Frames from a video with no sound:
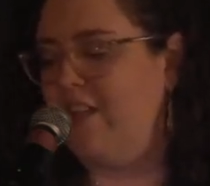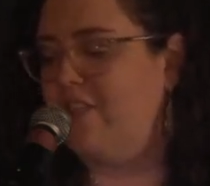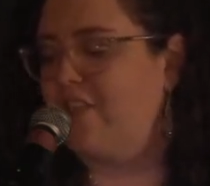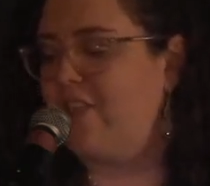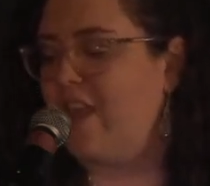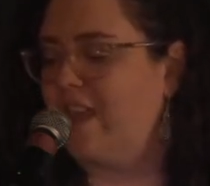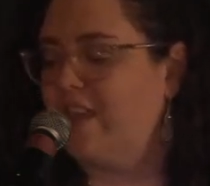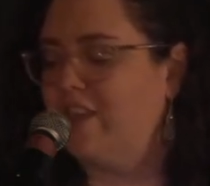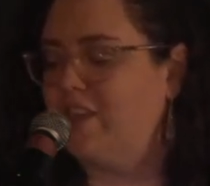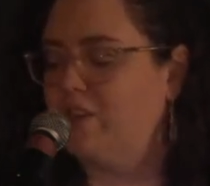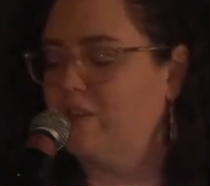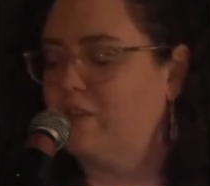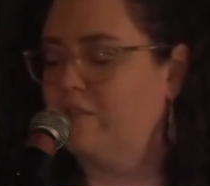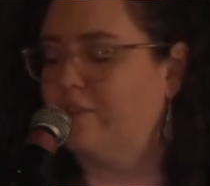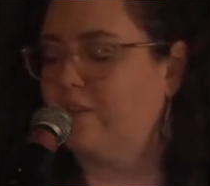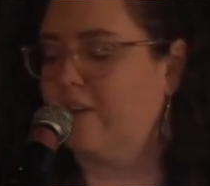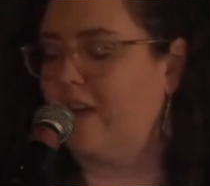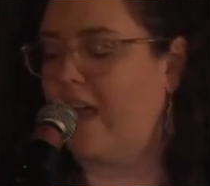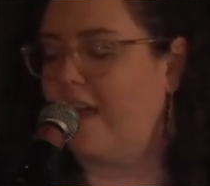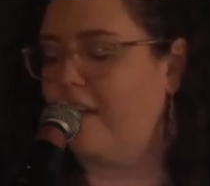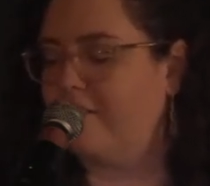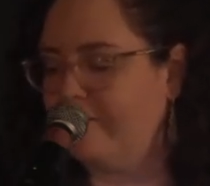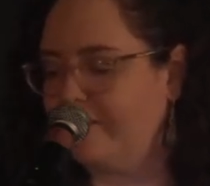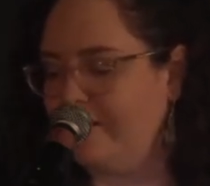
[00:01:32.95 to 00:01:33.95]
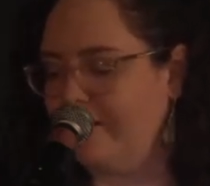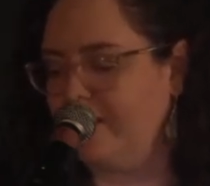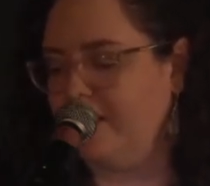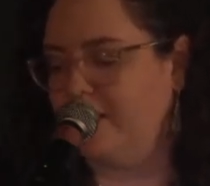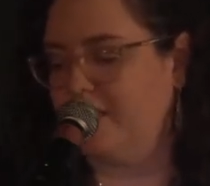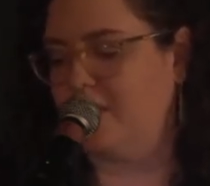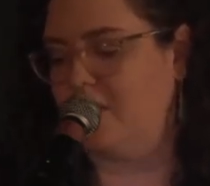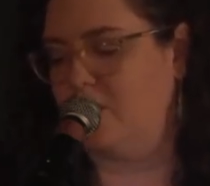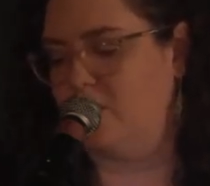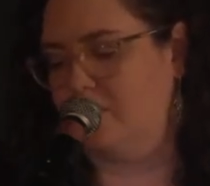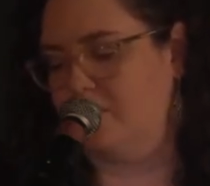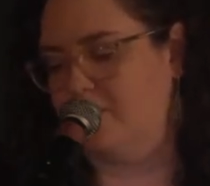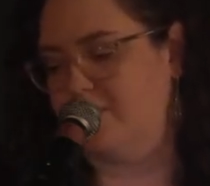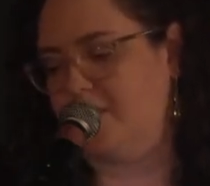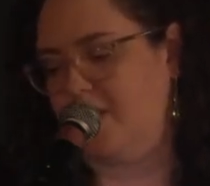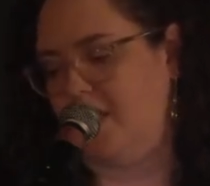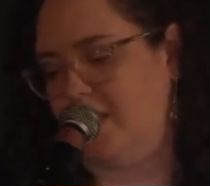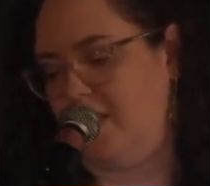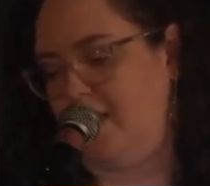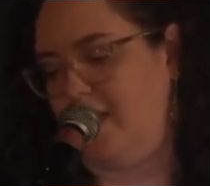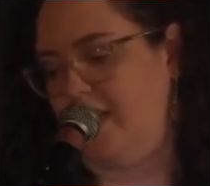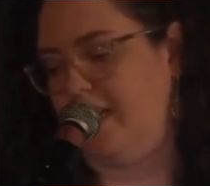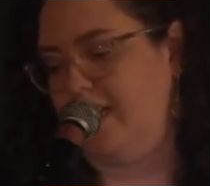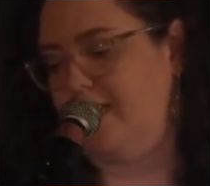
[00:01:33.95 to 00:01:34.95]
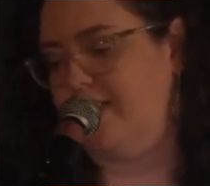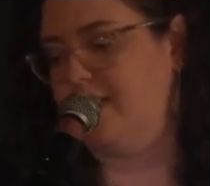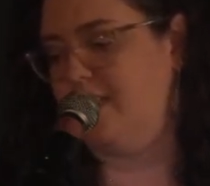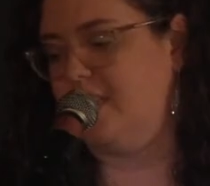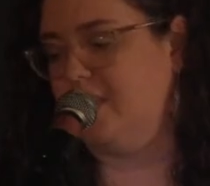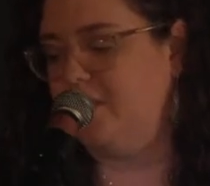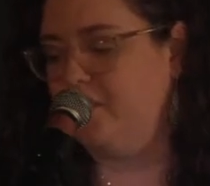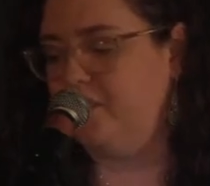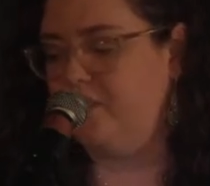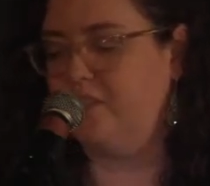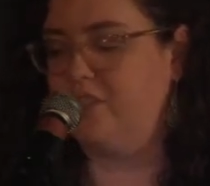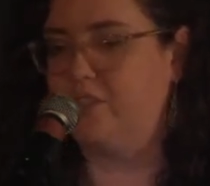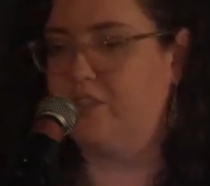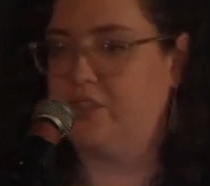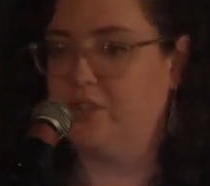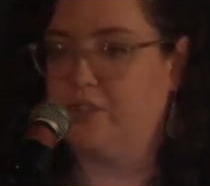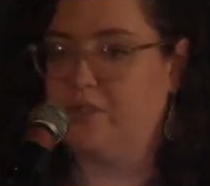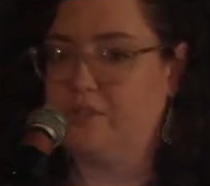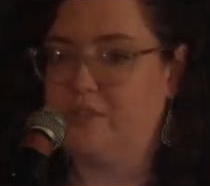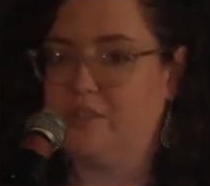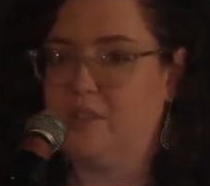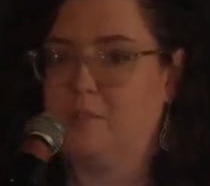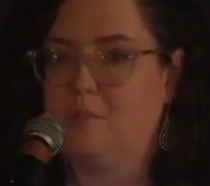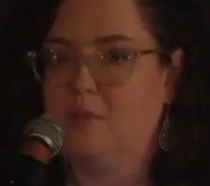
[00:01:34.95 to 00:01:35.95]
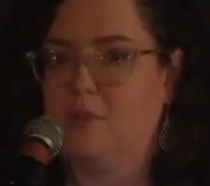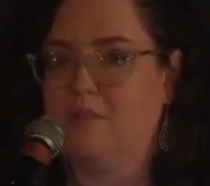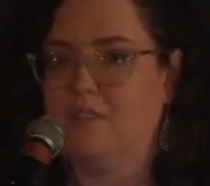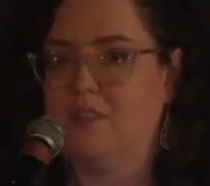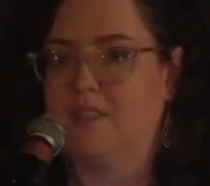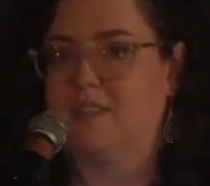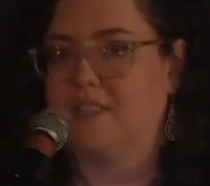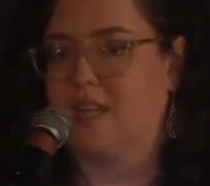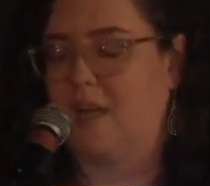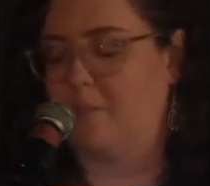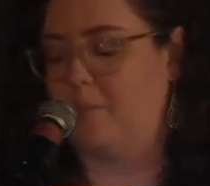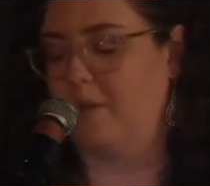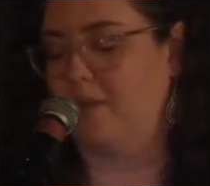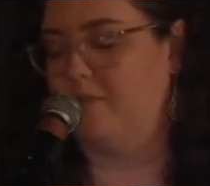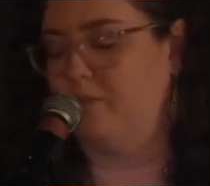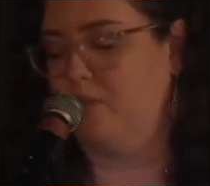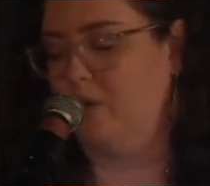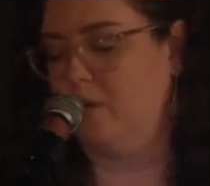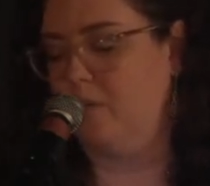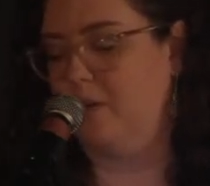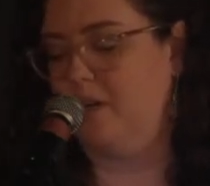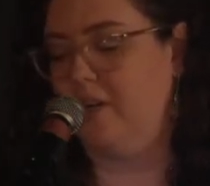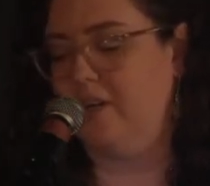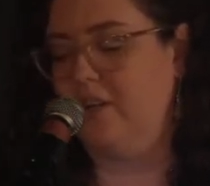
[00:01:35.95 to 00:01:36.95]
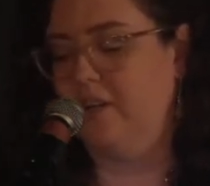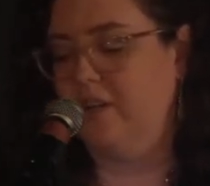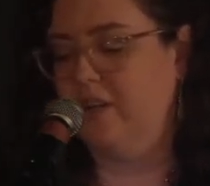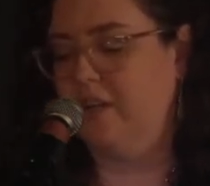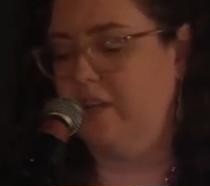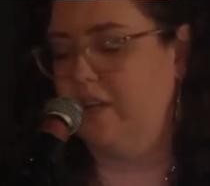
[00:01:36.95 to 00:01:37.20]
Thank you for everything that you have done and continue to do to move this topic forward.